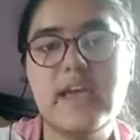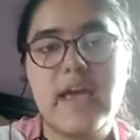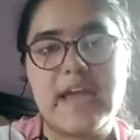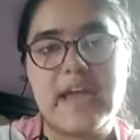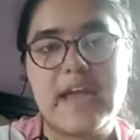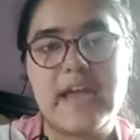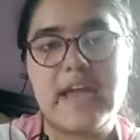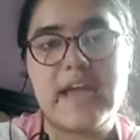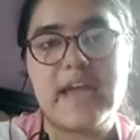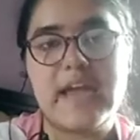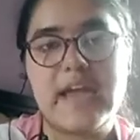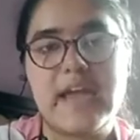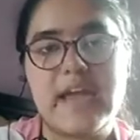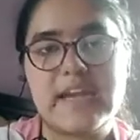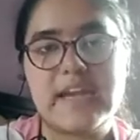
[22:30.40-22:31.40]
and asked
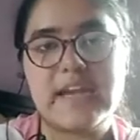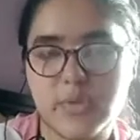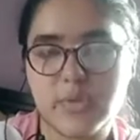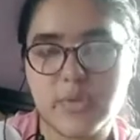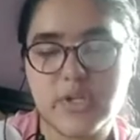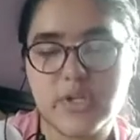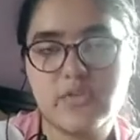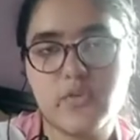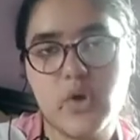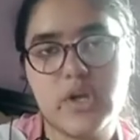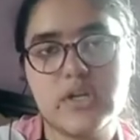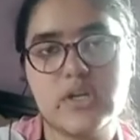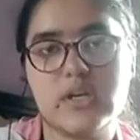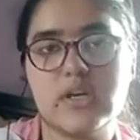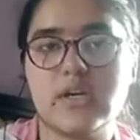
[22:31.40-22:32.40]
the people for
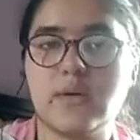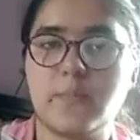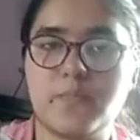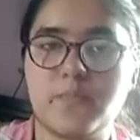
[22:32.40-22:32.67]
uh,